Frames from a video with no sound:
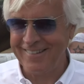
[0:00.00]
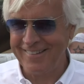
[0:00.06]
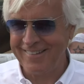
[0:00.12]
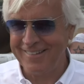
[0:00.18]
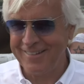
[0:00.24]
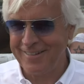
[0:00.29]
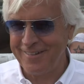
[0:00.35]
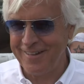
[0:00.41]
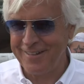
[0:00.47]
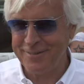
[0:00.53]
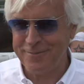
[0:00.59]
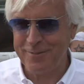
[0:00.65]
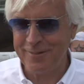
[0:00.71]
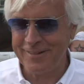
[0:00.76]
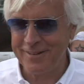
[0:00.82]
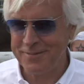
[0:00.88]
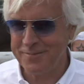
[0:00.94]
He's a great
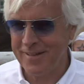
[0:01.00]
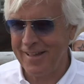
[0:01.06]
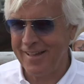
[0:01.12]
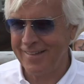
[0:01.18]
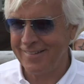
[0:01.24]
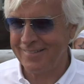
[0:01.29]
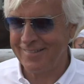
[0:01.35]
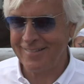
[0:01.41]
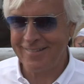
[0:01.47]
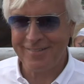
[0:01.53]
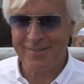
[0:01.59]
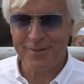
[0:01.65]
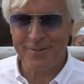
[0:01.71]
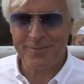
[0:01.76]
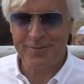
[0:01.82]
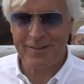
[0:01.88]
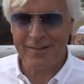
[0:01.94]
sporting man, so
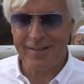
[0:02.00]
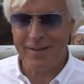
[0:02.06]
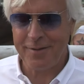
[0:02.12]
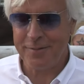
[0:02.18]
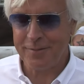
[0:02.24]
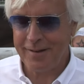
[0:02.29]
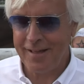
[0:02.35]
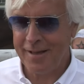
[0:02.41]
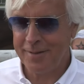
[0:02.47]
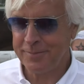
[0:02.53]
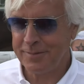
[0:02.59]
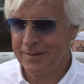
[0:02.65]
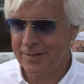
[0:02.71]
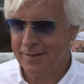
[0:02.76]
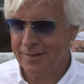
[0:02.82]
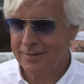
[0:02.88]
hopefully that won't happen.